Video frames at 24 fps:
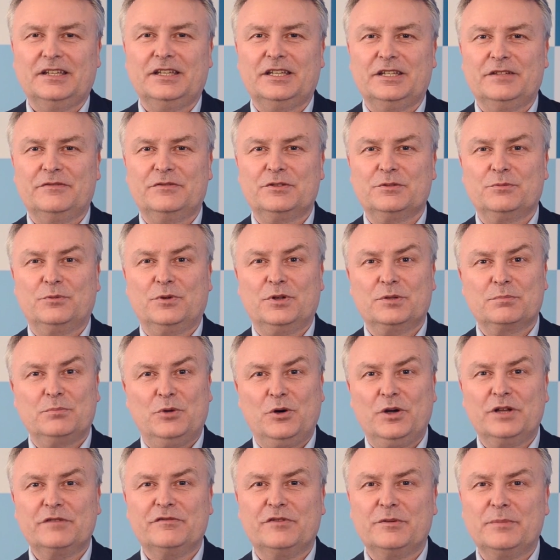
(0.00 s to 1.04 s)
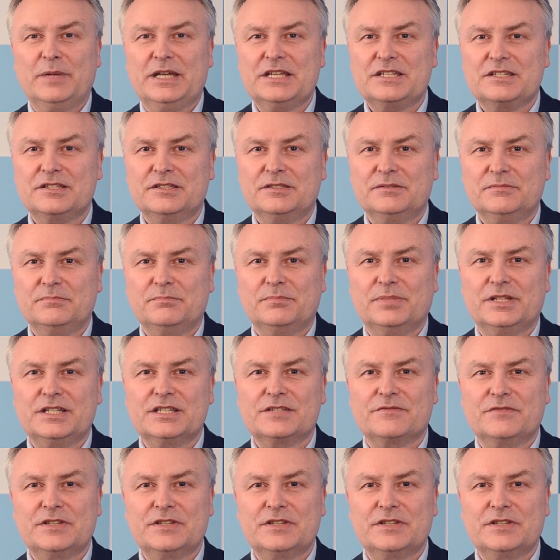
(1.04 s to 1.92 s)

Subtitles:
If you want more information, please